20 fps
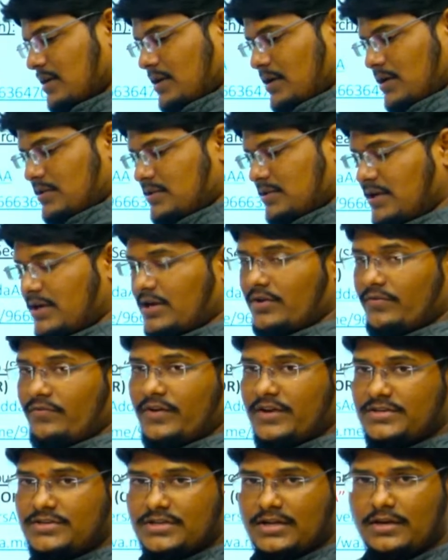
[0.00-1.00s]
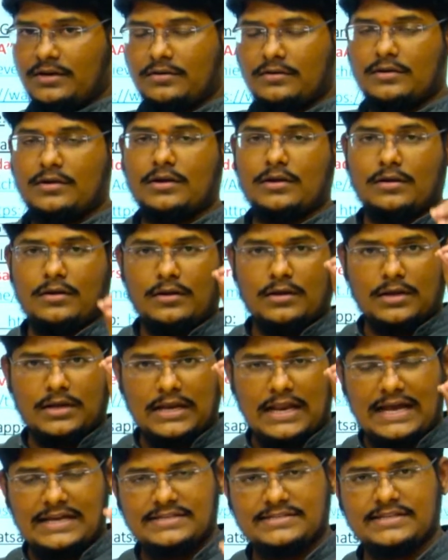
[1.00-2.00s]
the revision
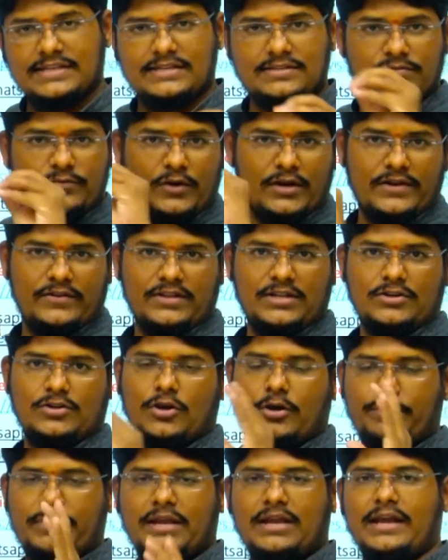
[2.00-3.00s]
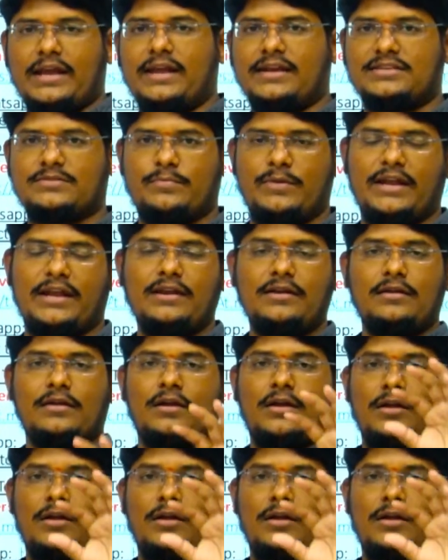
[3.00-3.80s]
classes, what are the topic I explained,